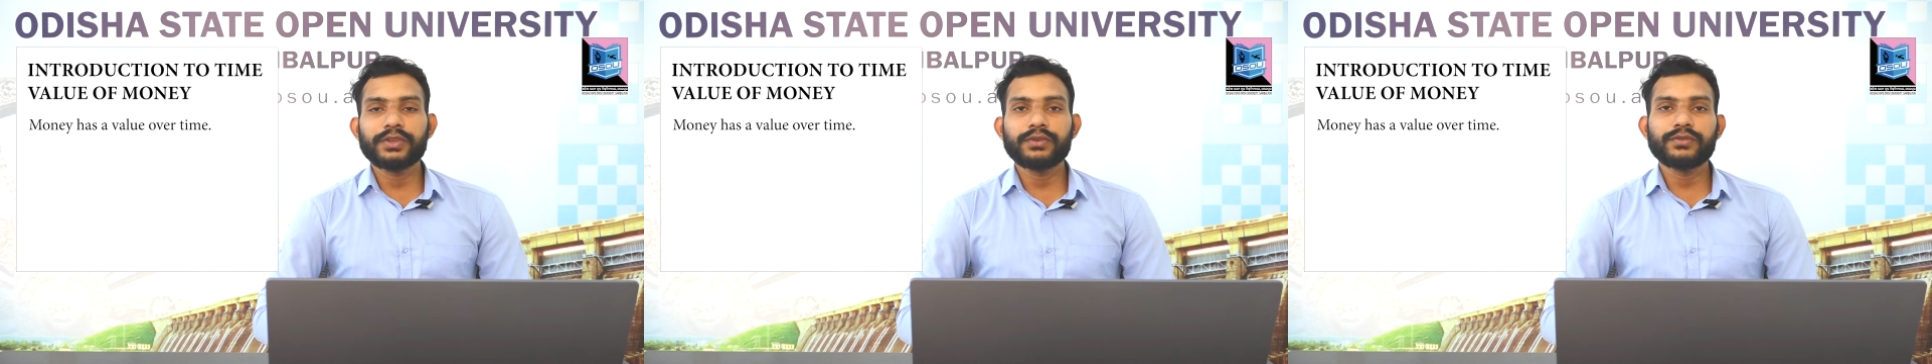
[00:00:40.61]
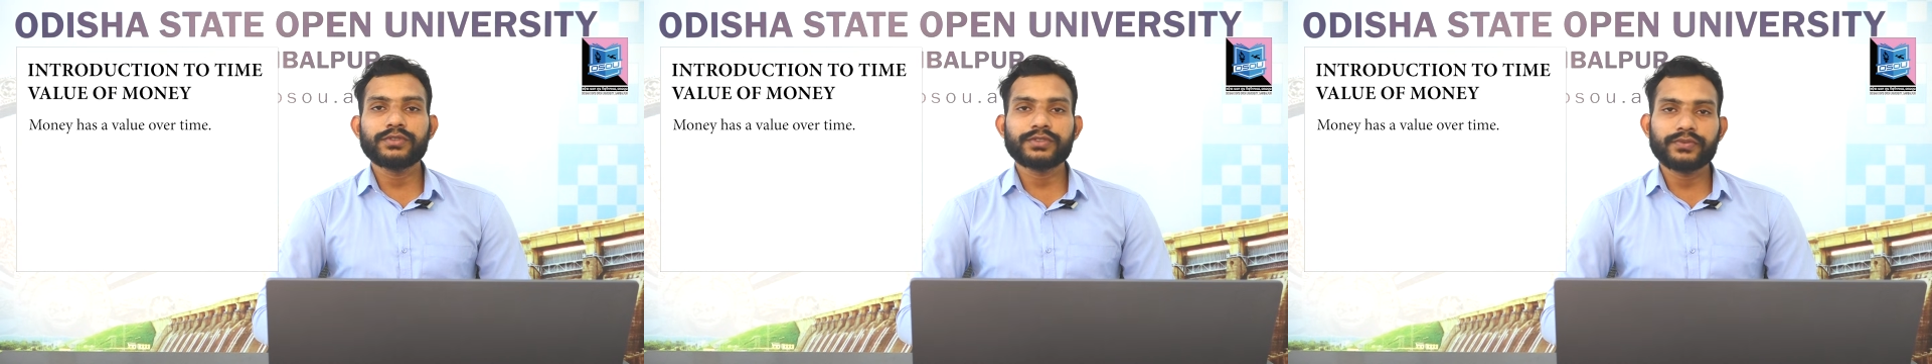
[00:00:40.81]

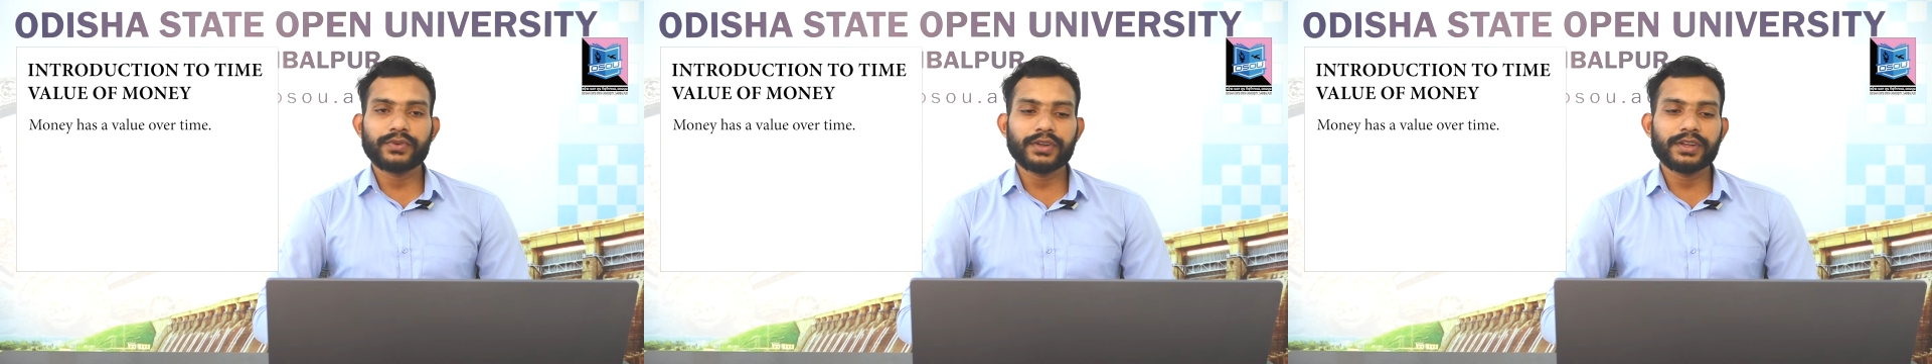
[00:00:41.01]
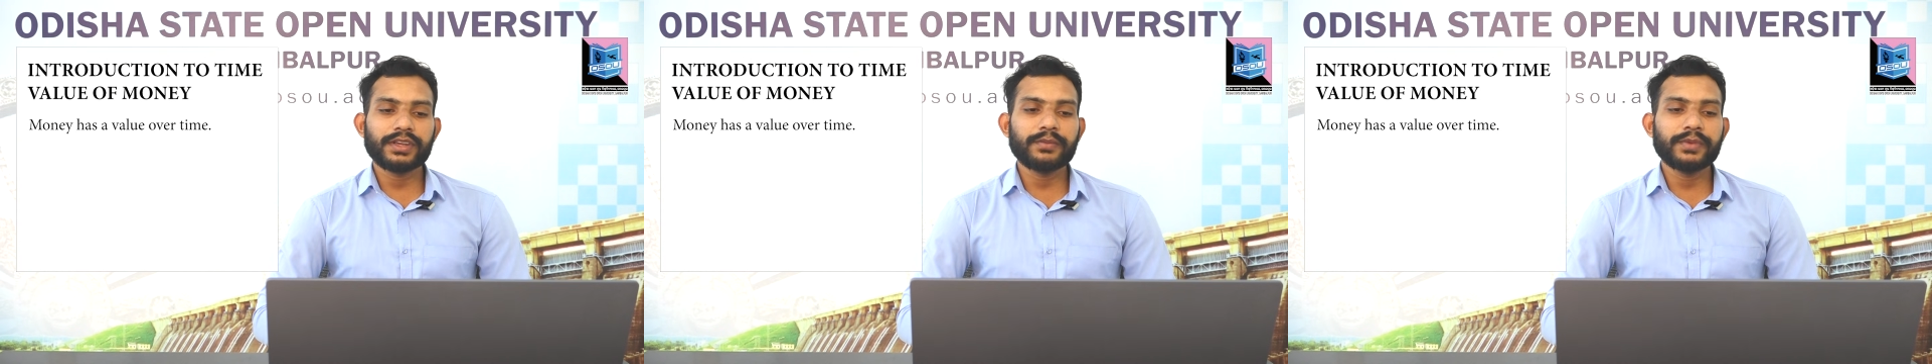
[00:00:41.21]
used
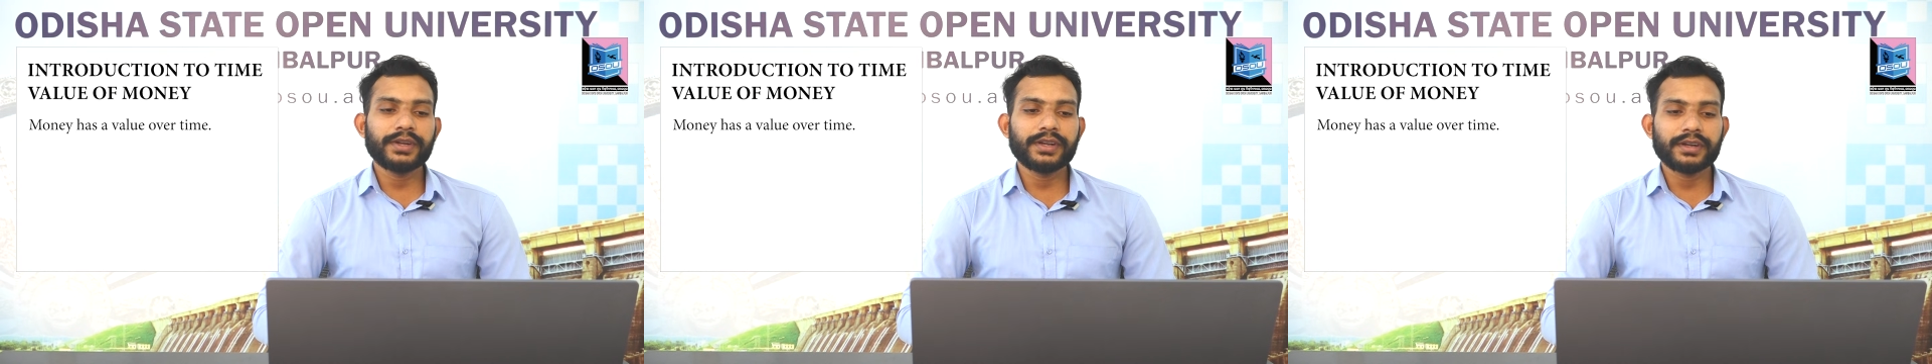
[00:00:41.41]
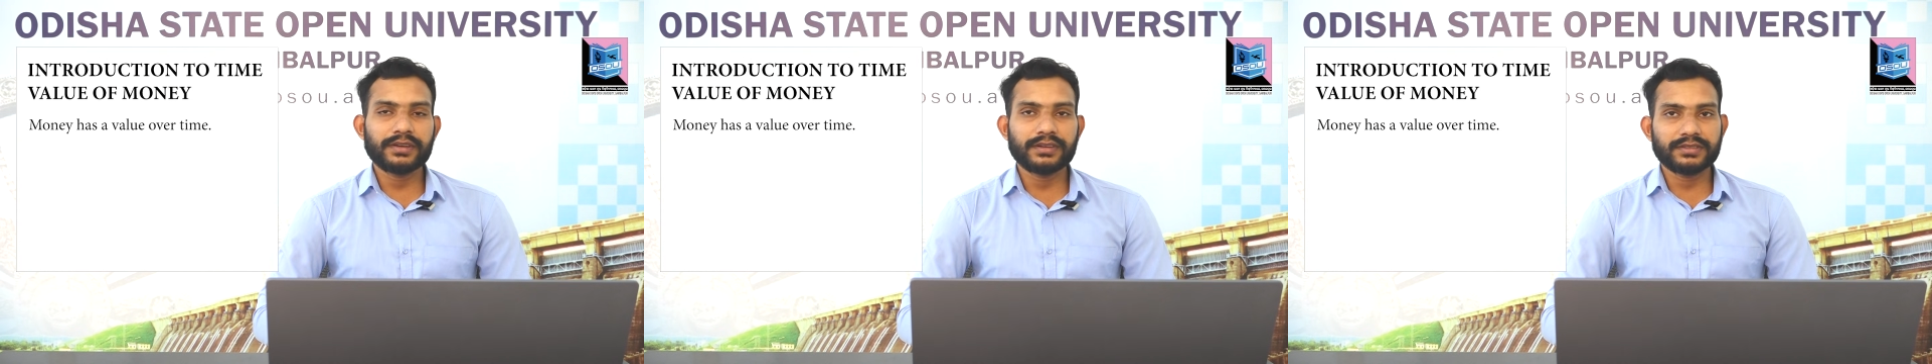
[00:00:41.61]
for
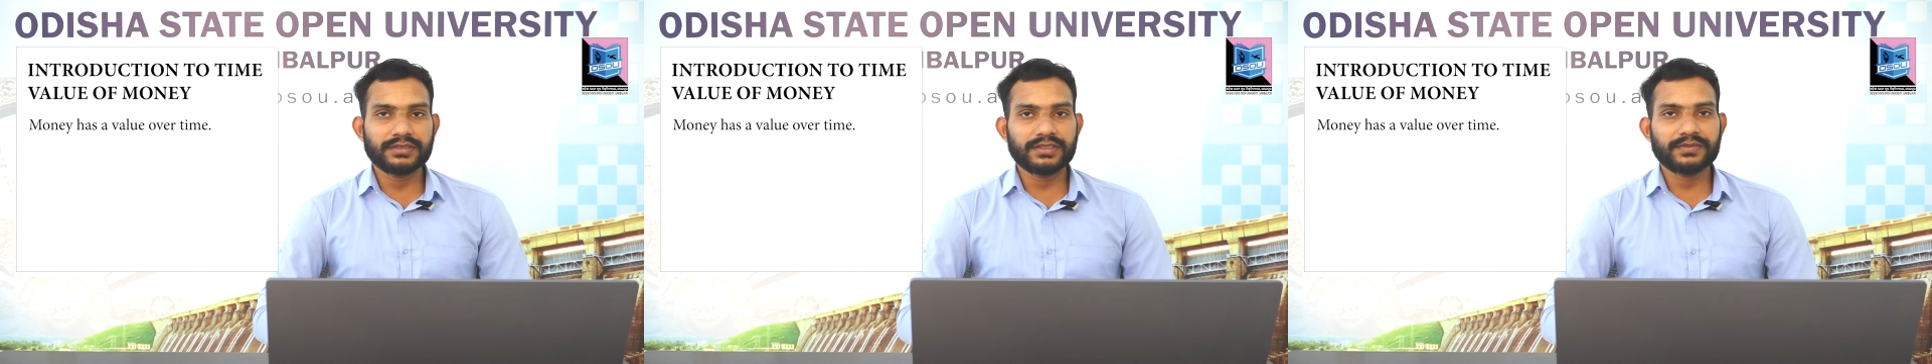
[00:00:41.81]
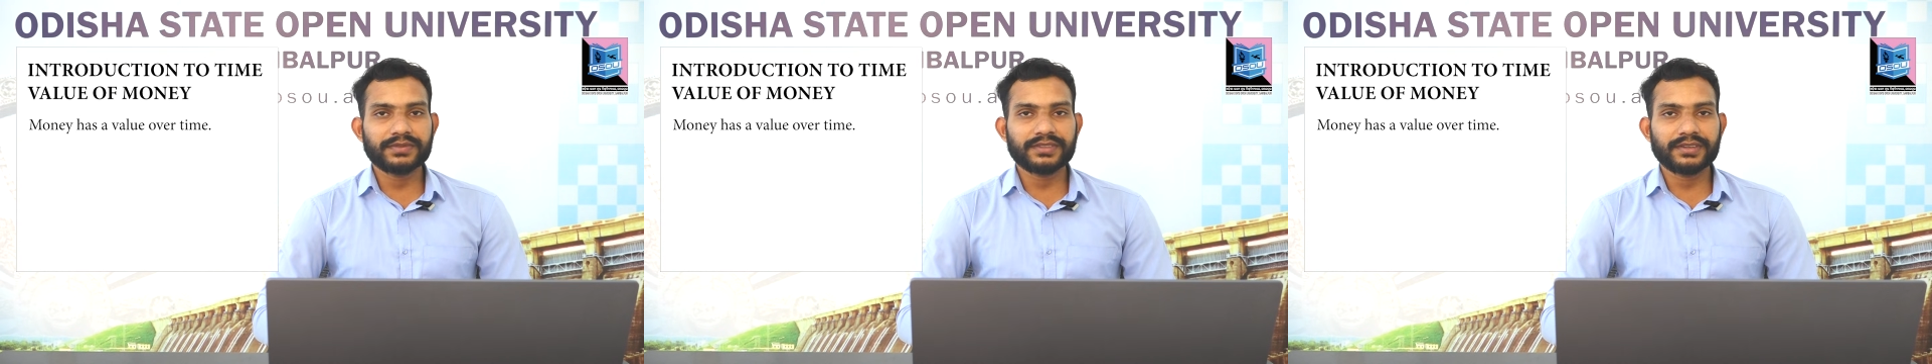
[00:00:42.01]
immediate
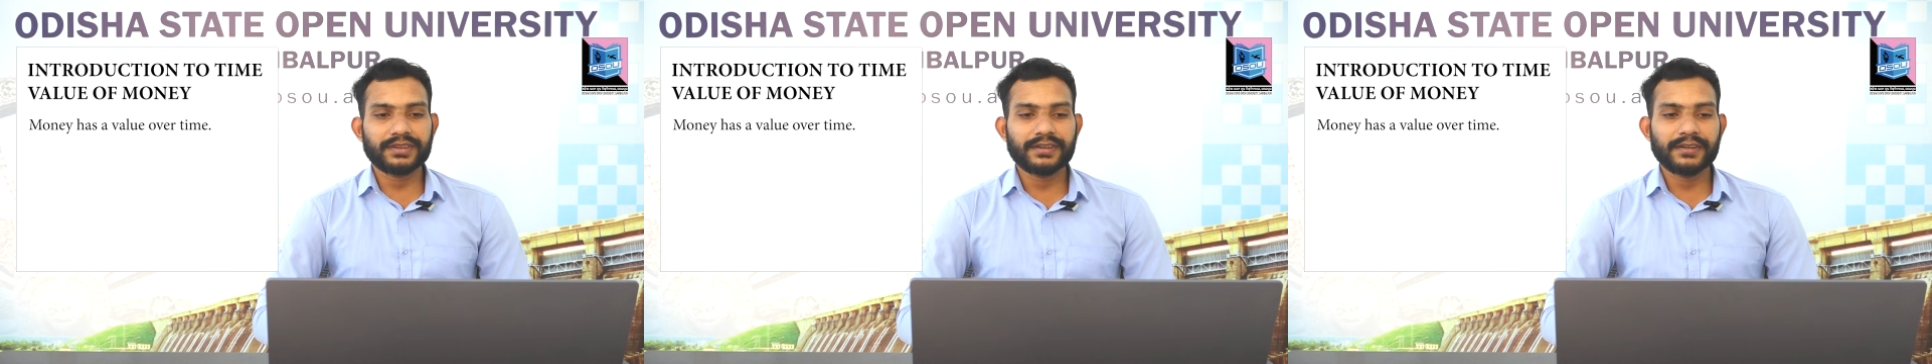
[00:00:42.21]
consumption.